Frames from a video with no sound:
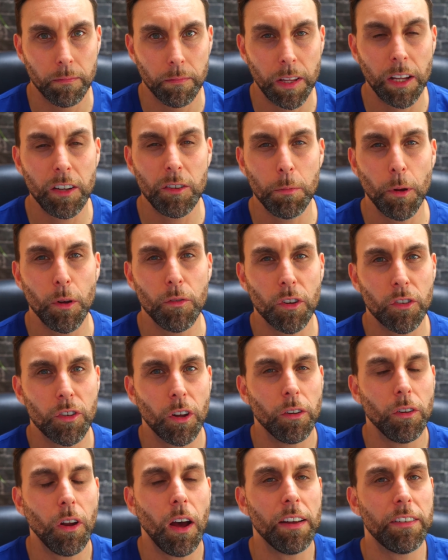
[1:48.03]
This moves us on
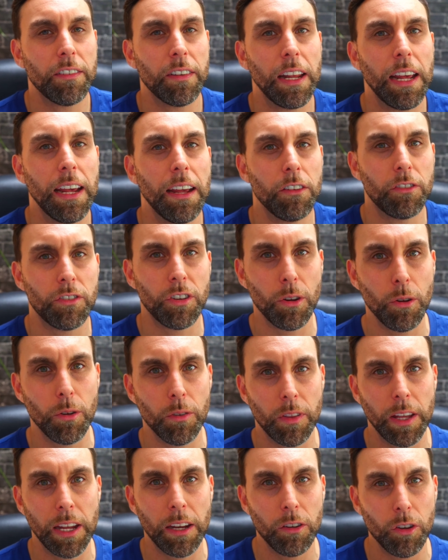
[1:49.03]
nicely to
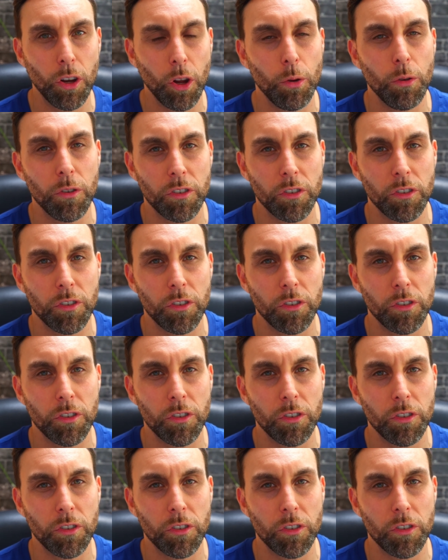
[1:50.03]
the new